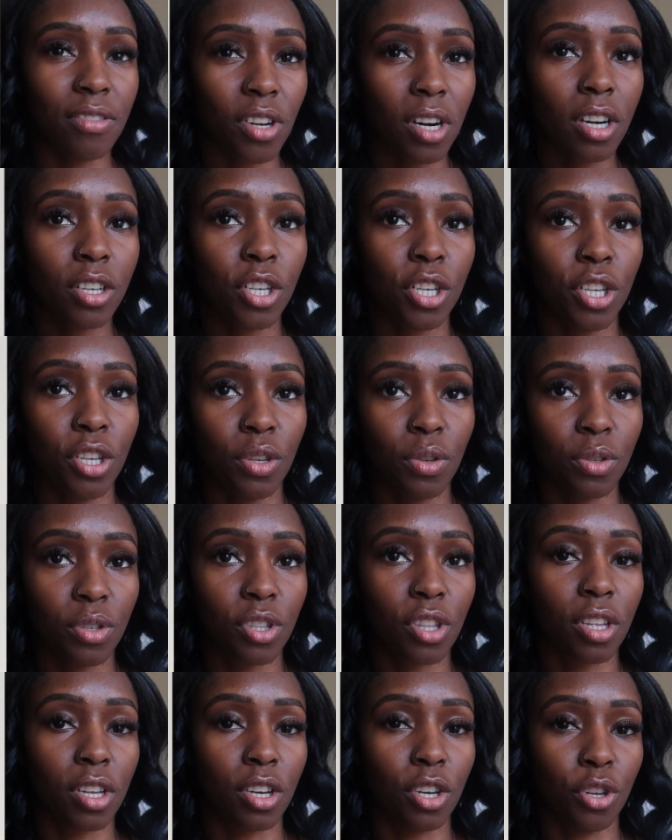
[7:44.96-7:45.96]
started to use
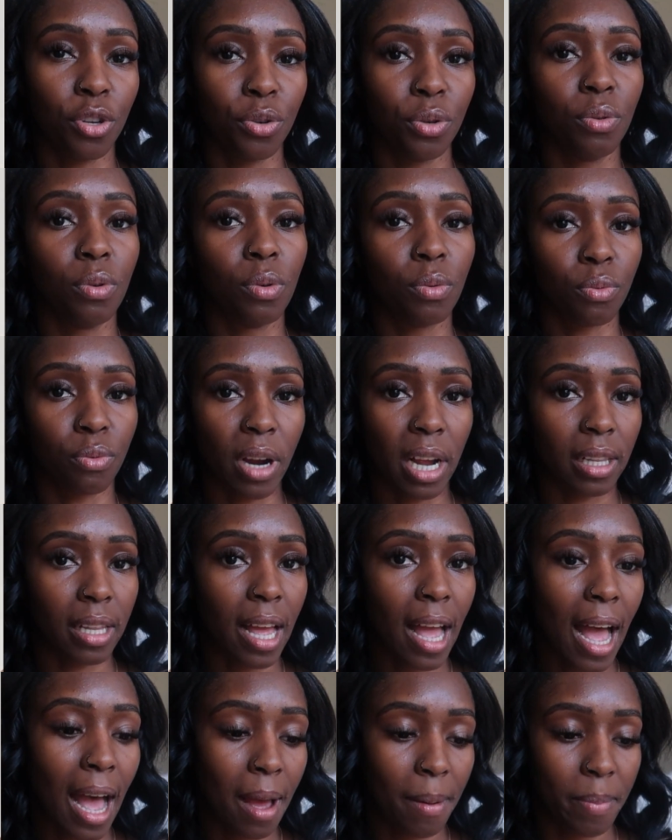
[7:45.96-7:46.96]
the new Rella
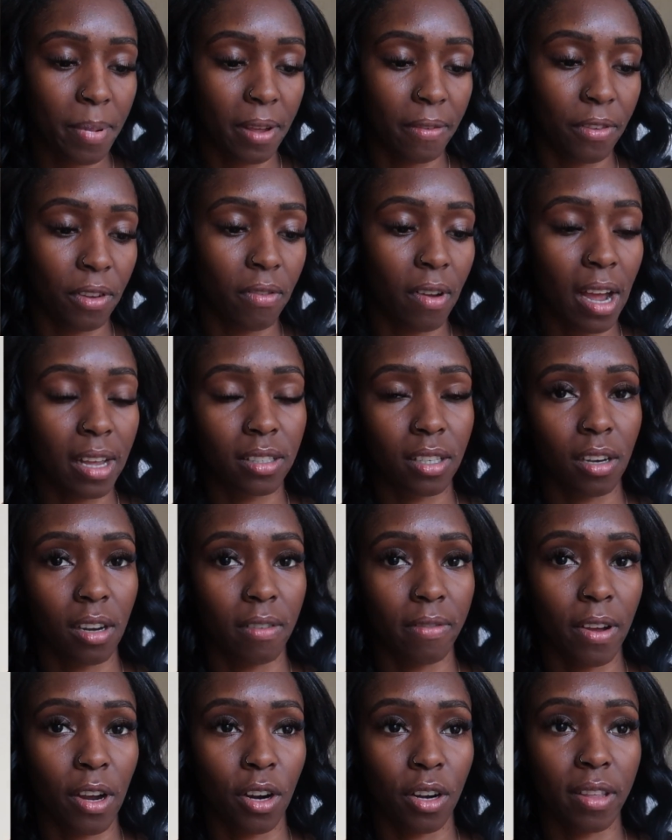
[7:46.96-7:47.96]
app, if you guys
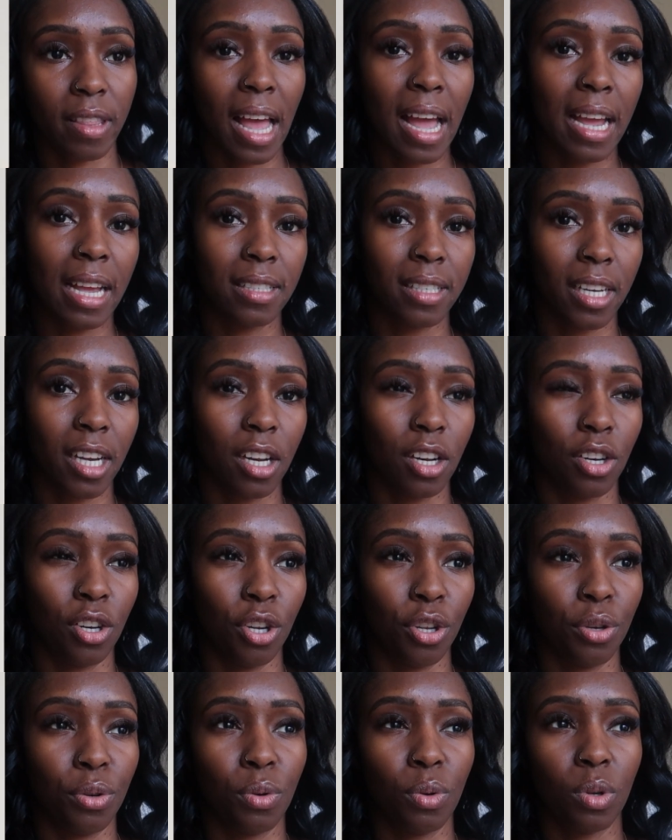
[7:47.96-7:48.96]
have heard of that. It's like a
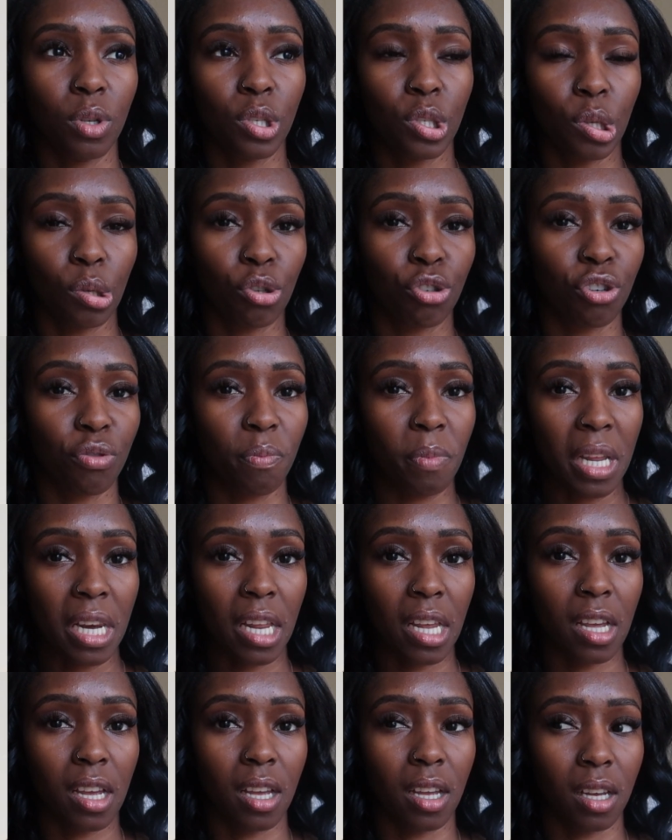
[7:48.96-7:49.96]
new social
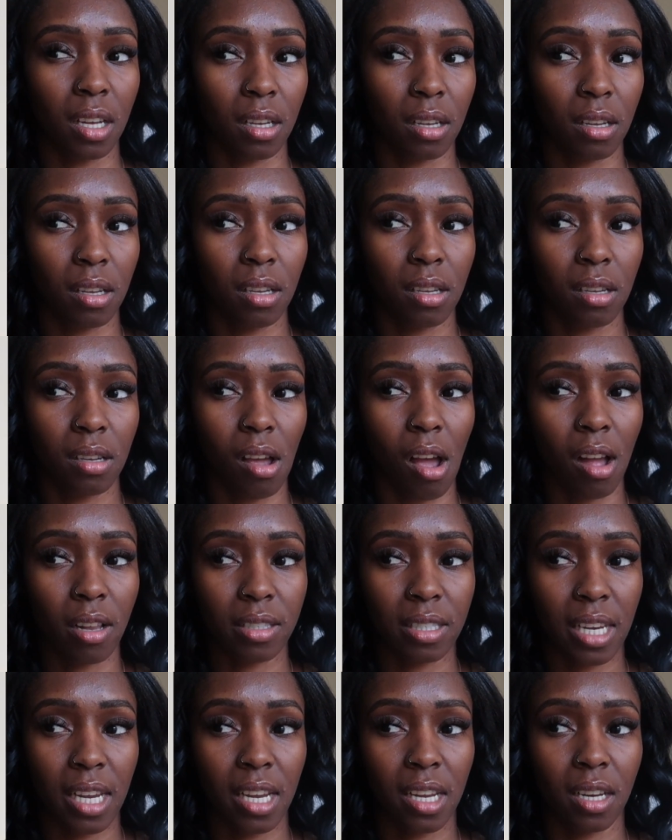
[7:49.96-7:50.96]
media
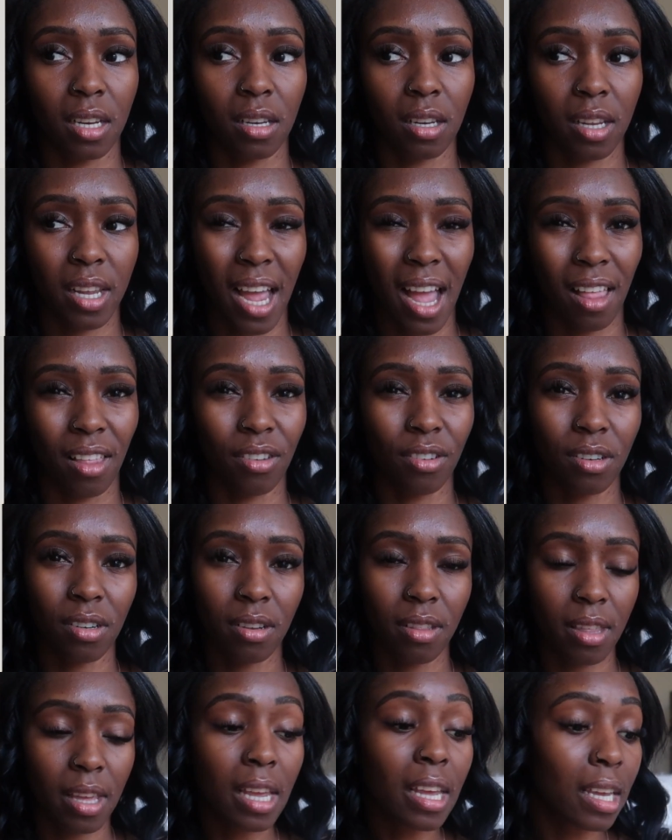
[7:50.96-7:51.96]
content calendar
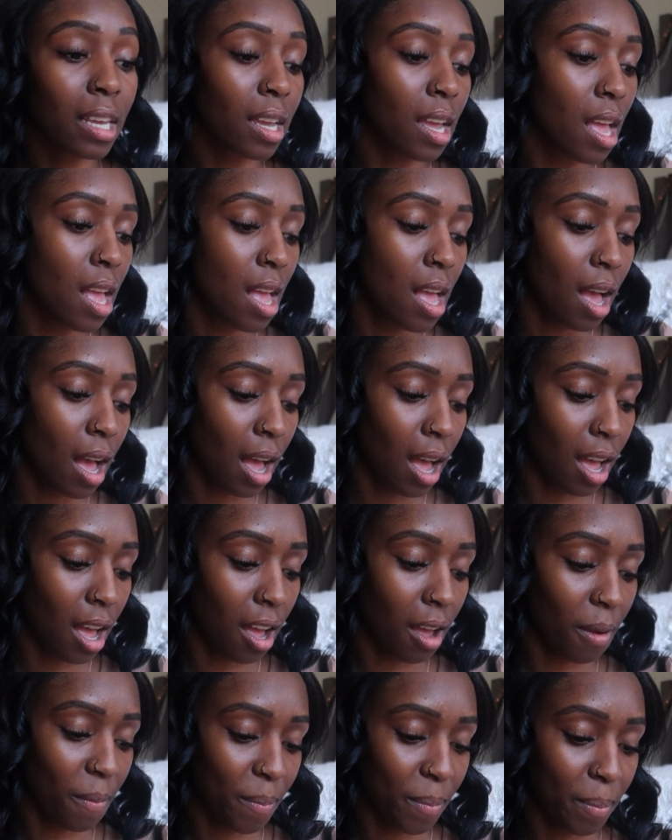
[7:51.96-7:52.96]
thing,
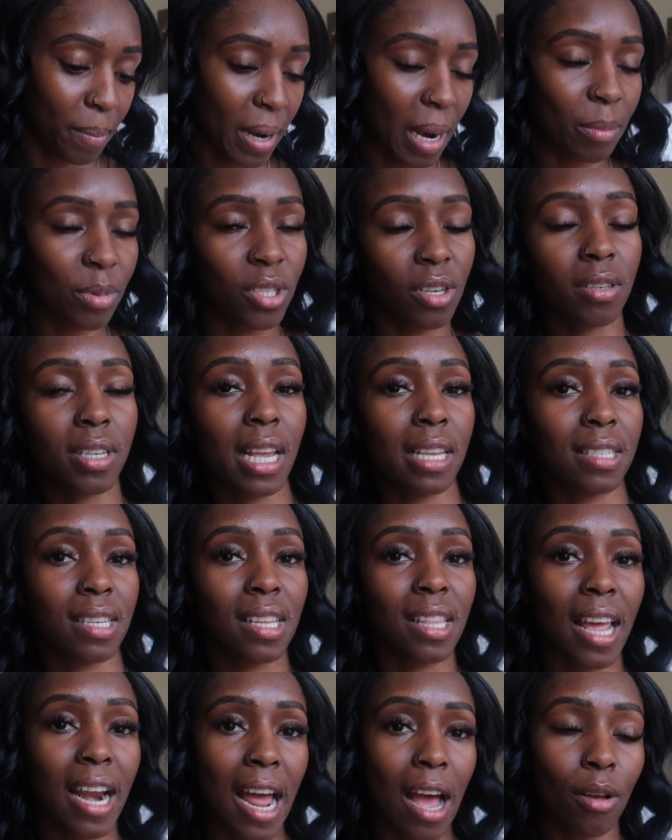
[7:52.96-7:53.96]
but I'm still
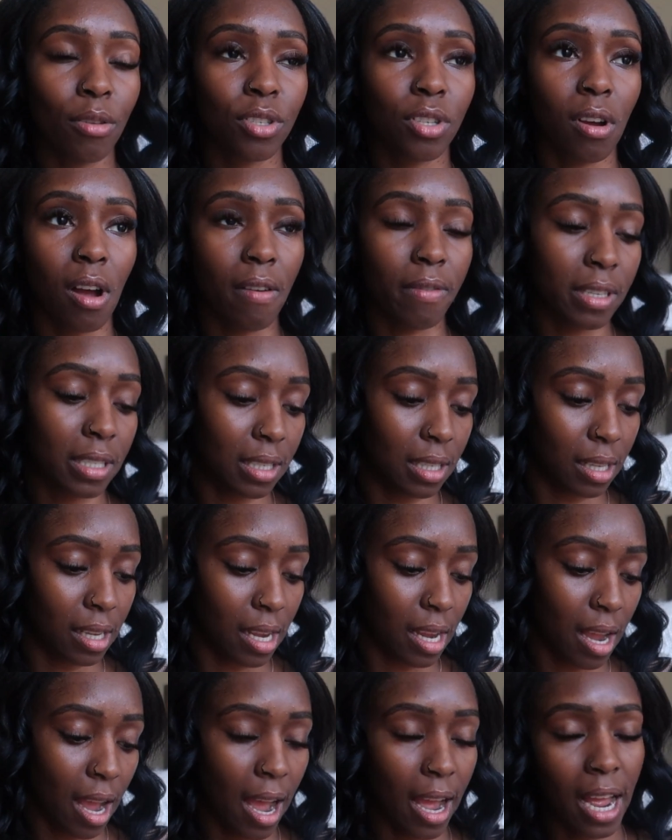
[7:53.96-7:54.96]
testing that out, so
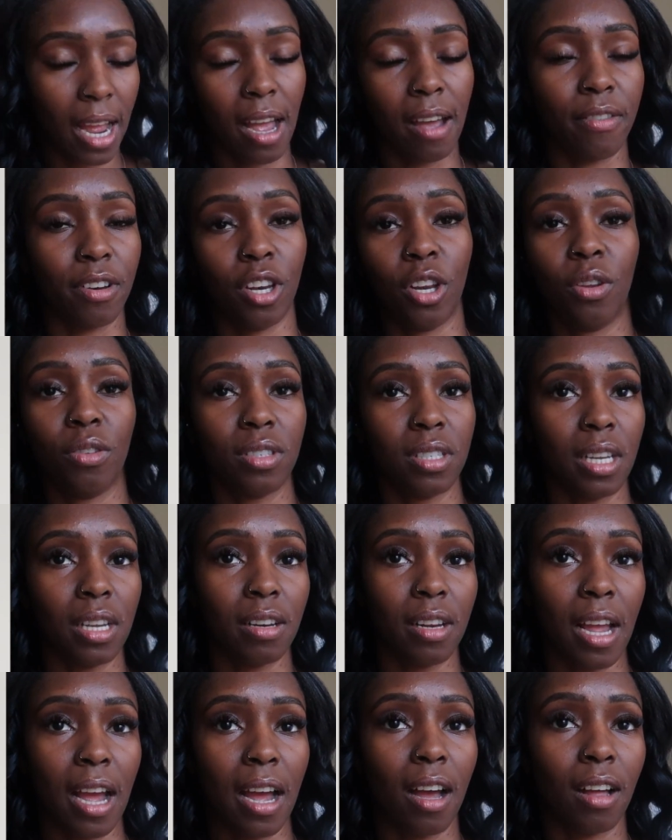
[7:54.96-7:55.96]
obviously I haven't used
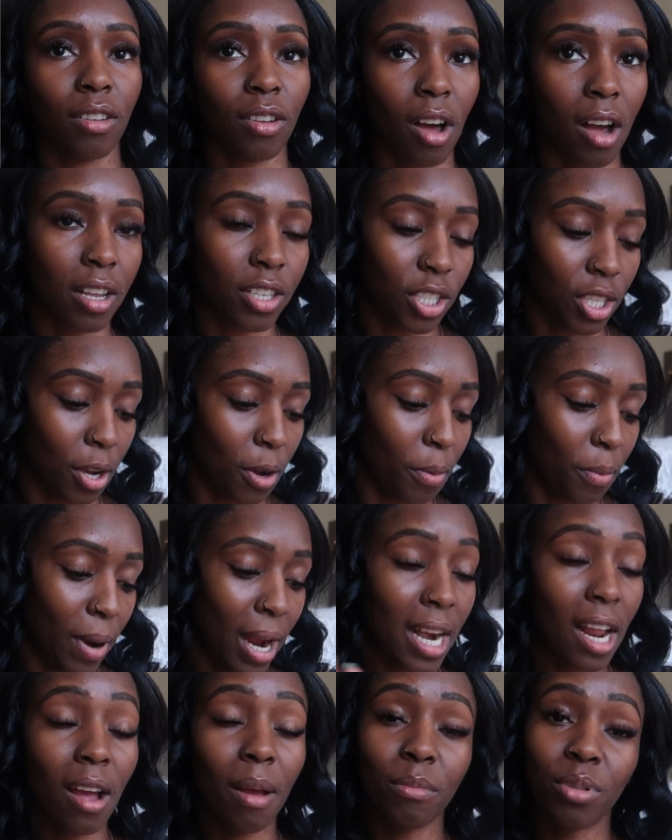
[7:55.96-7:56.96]
it yet a lot. So
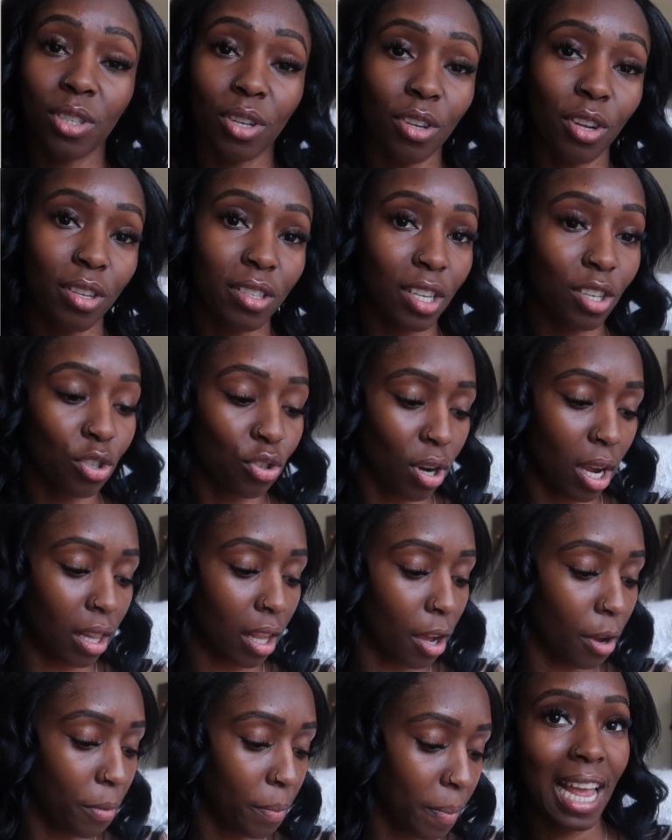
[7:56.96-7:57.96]
right now I'm still using
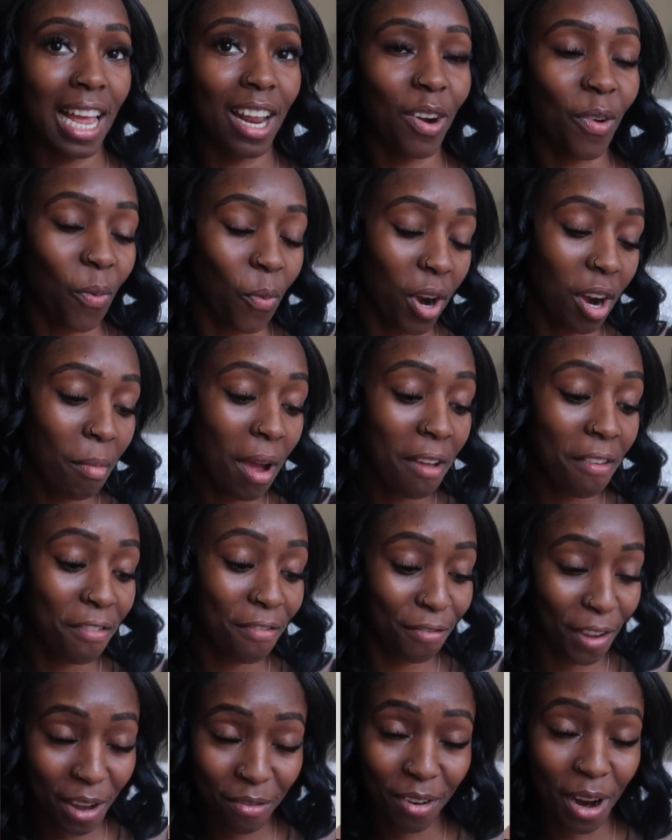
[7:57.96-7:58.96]
Trello, and one of my
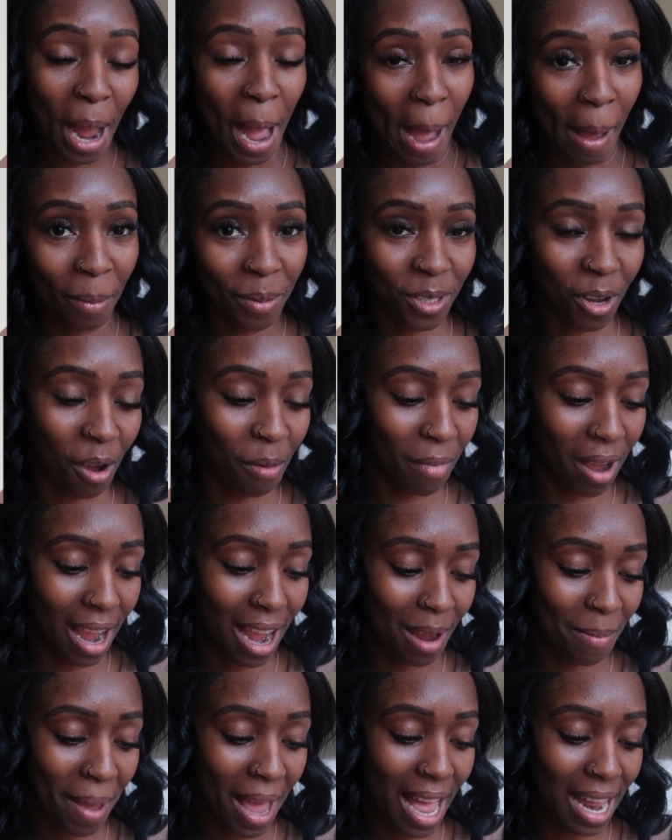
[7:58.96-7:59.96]
favorite apps on
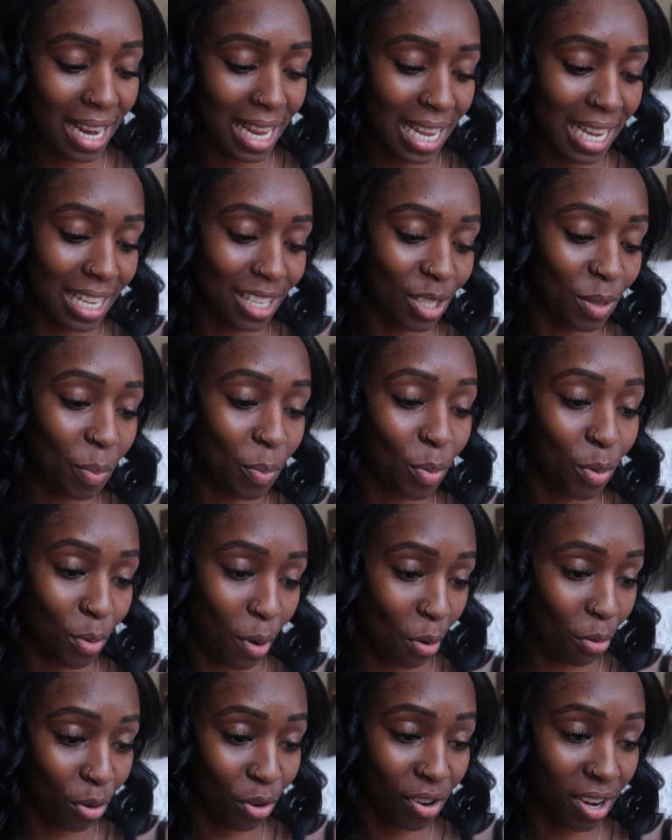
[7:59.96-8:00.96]
my iPad is
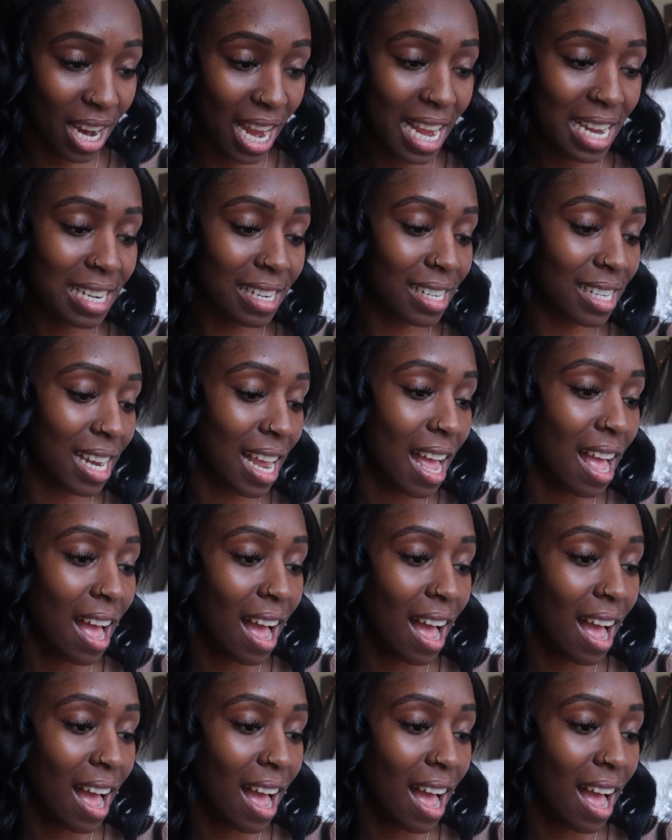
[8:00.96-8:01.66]
Procreate.